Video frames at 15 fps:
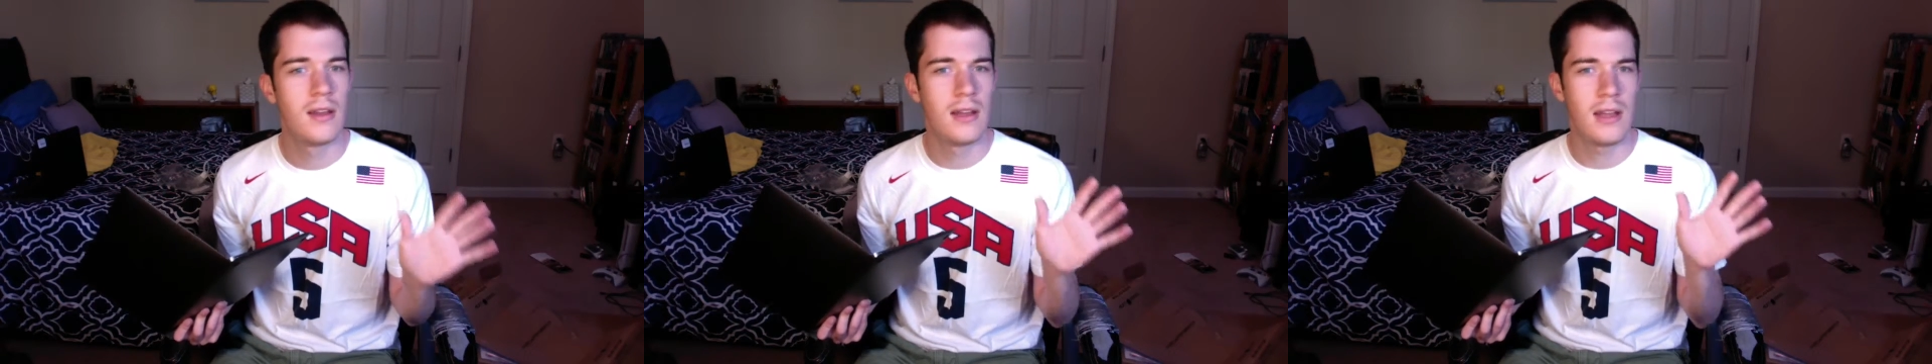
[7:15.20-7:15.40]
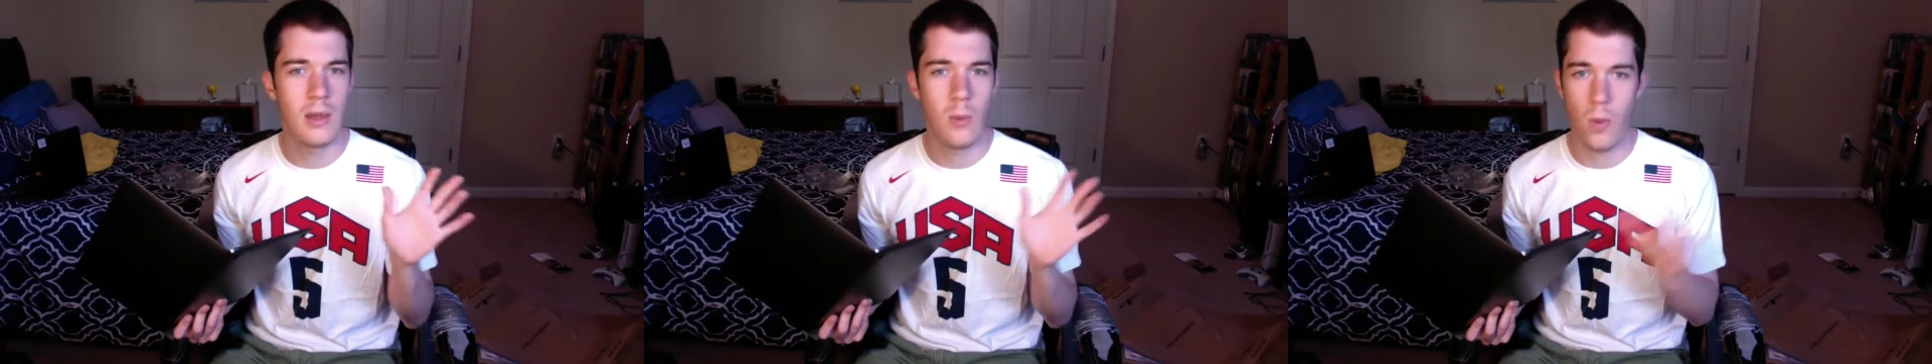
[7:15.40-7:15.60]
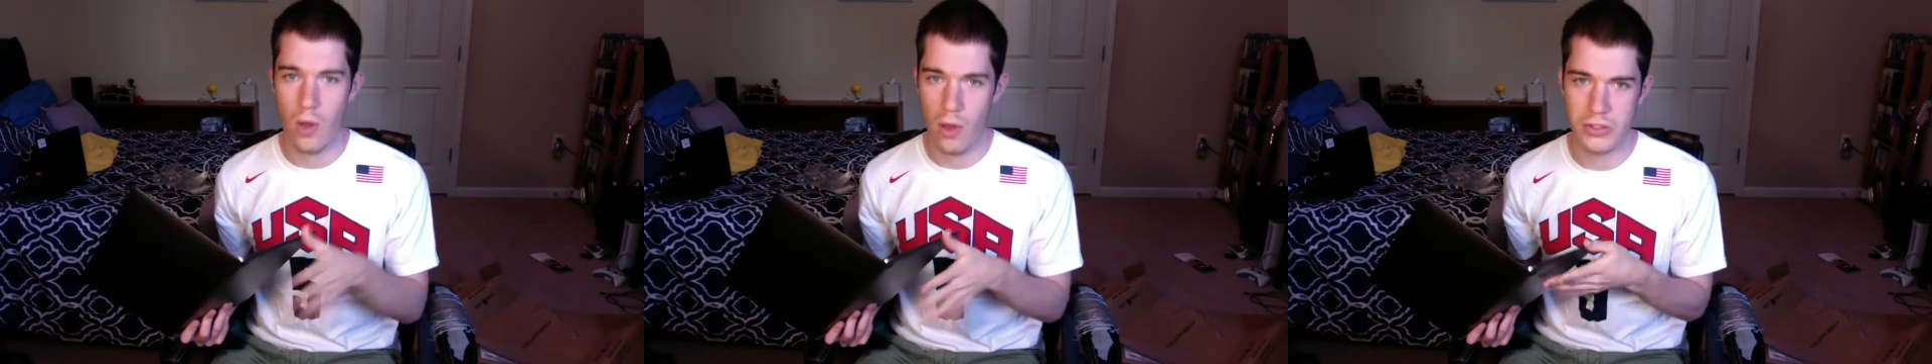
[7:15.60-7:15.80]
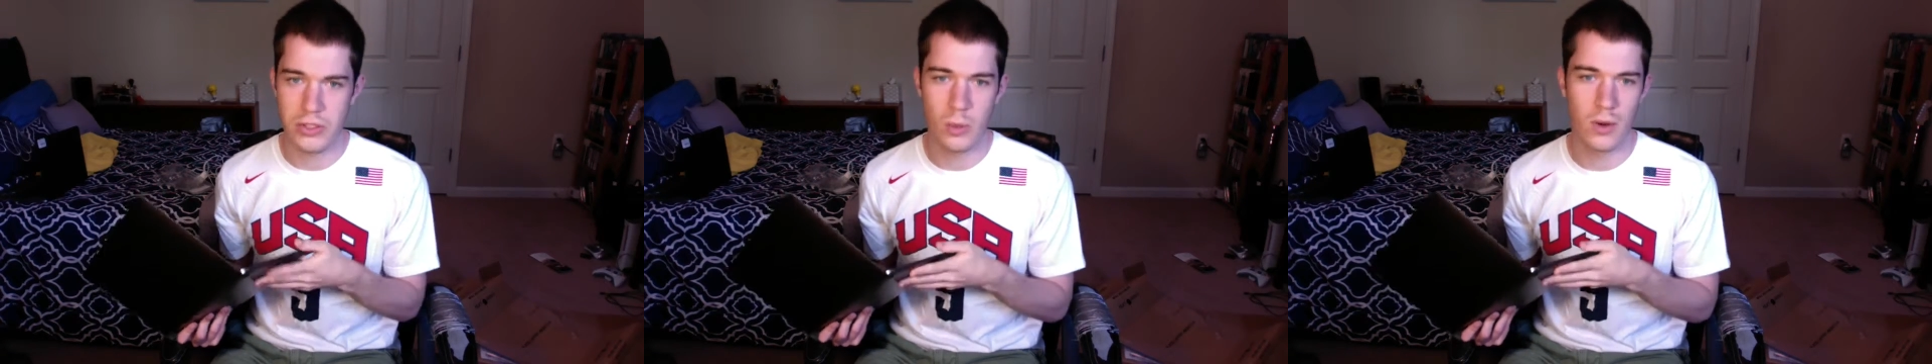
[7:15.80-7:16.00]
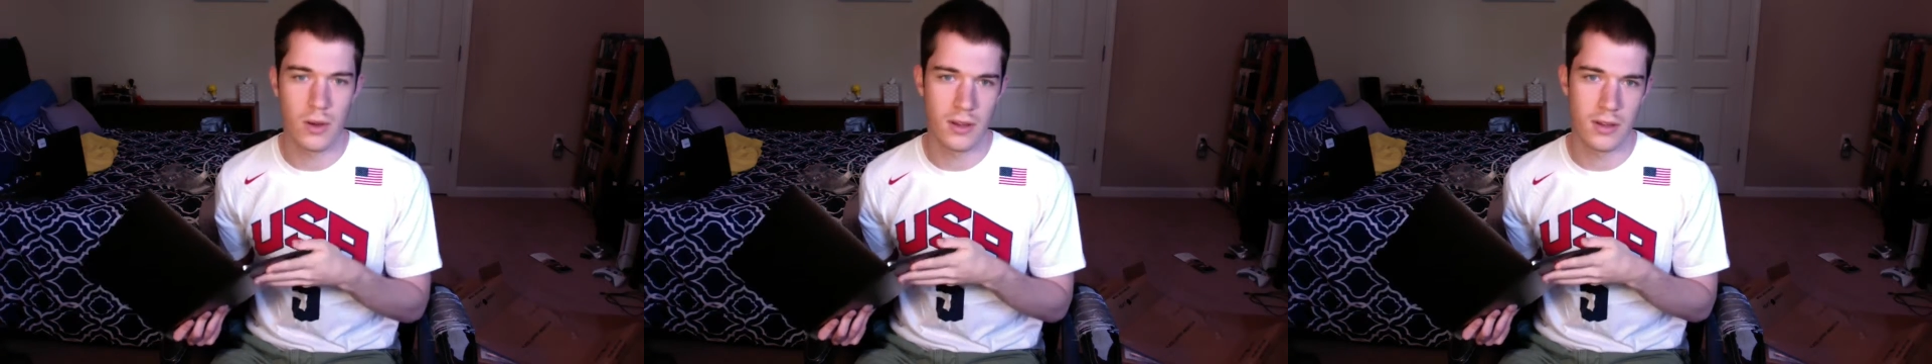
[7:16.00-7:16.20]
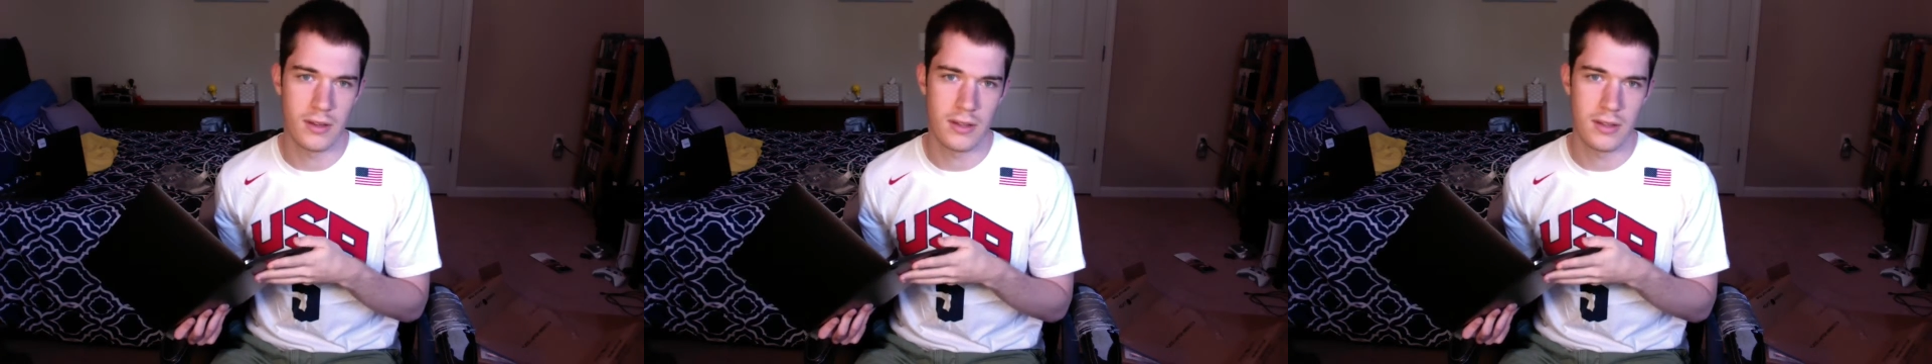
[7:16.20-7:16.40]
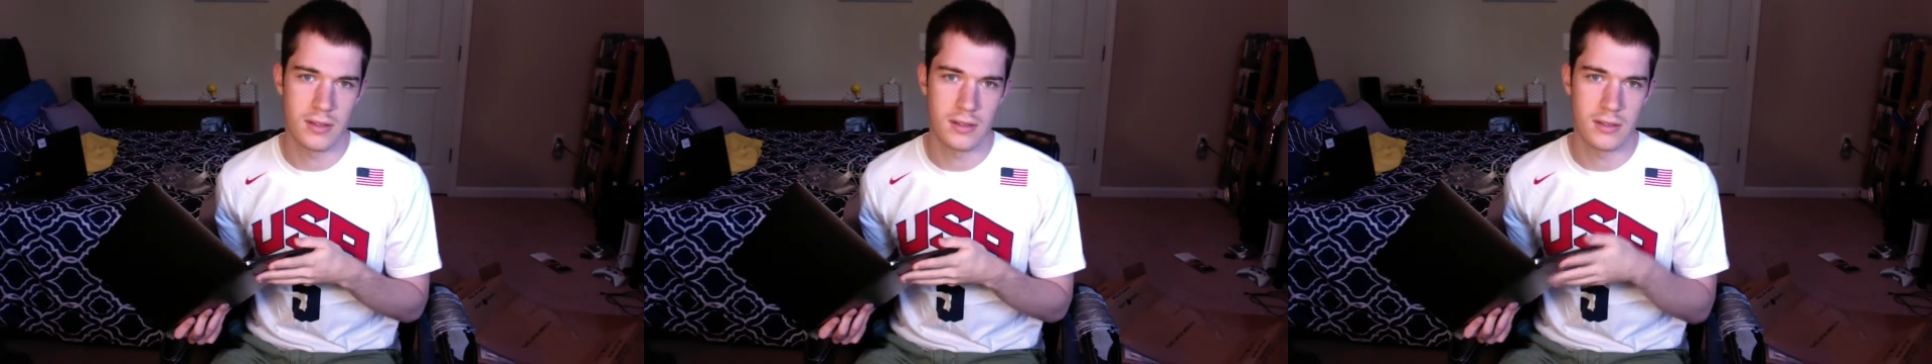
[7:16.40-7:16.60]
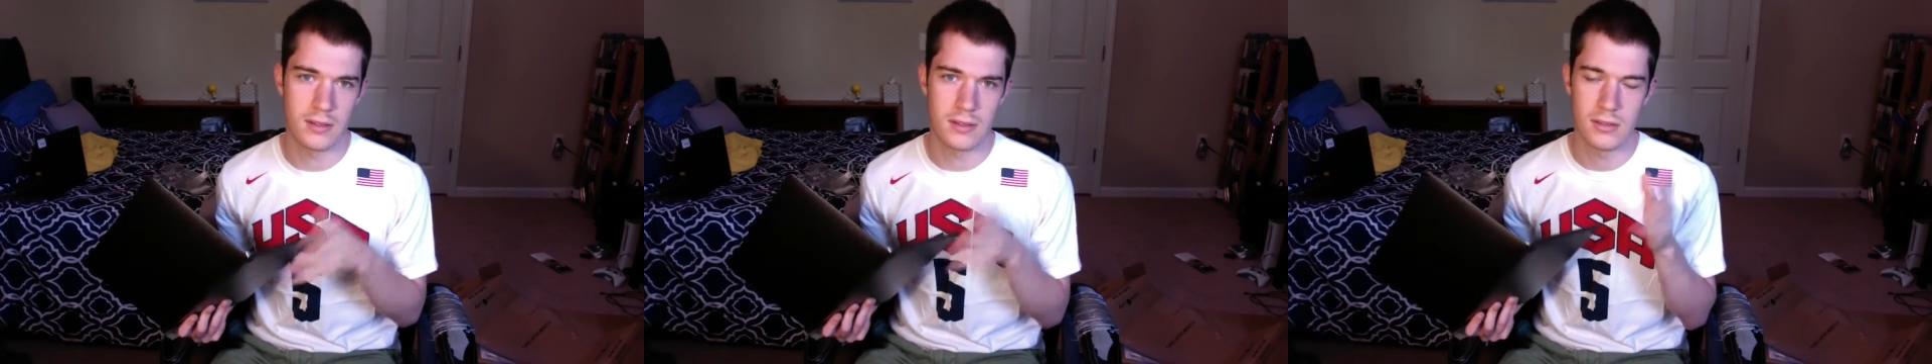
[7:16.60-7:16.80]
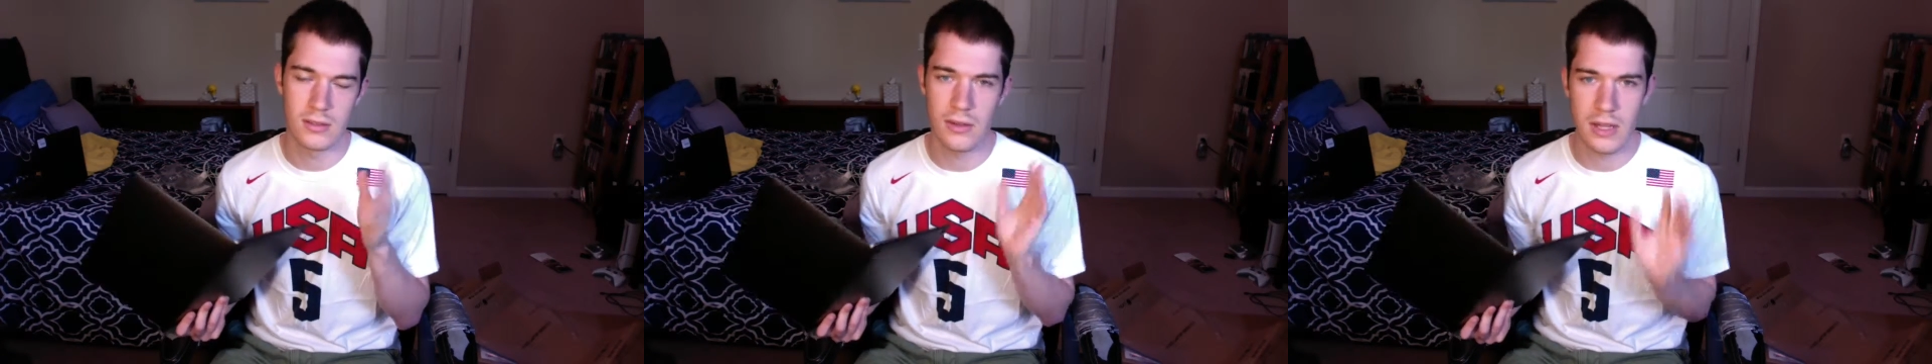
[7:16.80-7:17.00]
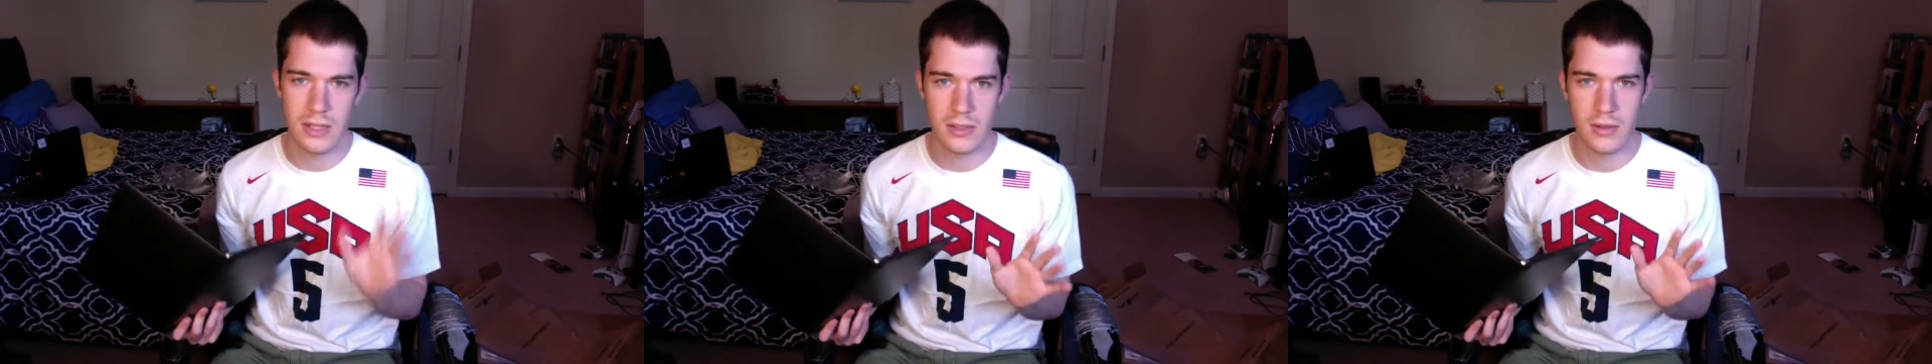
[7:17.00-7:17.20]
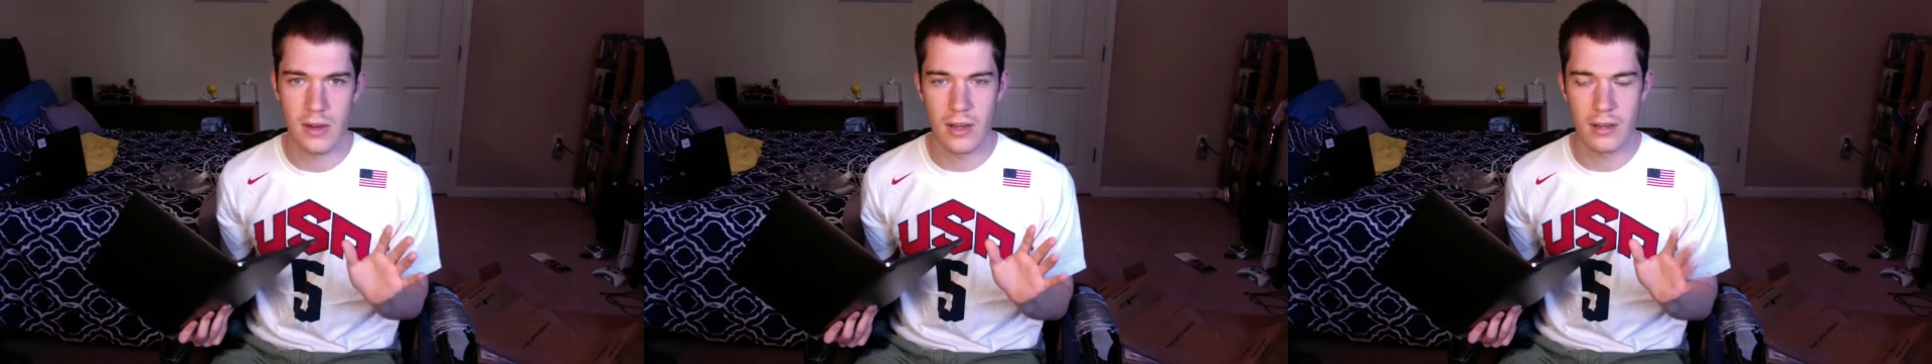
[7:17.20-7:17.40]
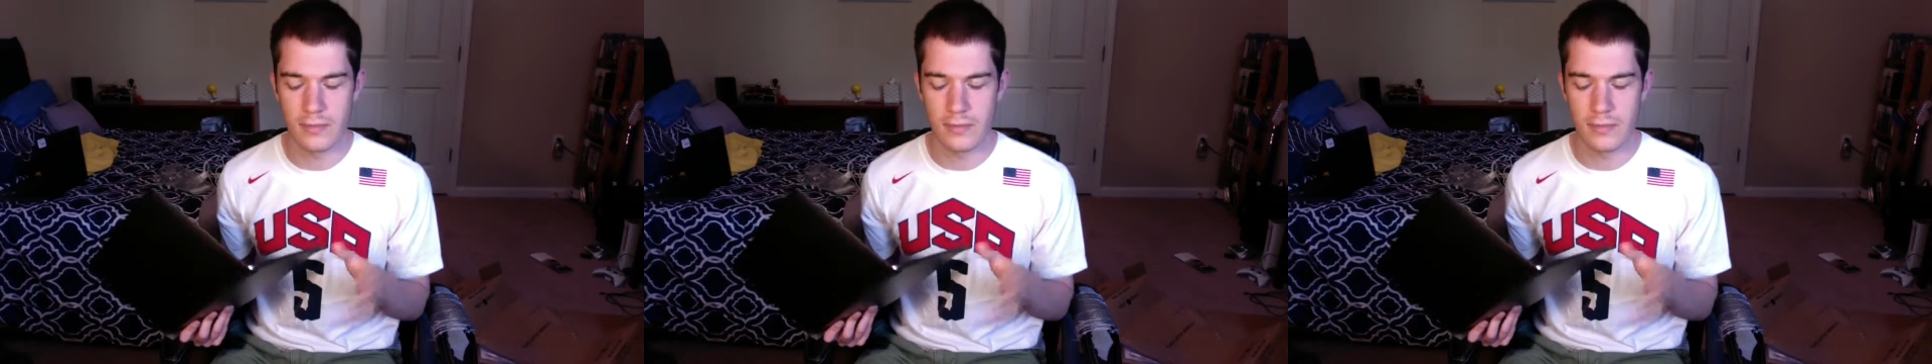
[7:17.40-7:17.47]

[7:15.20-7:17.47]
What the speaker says: it will also work on this. So that's great.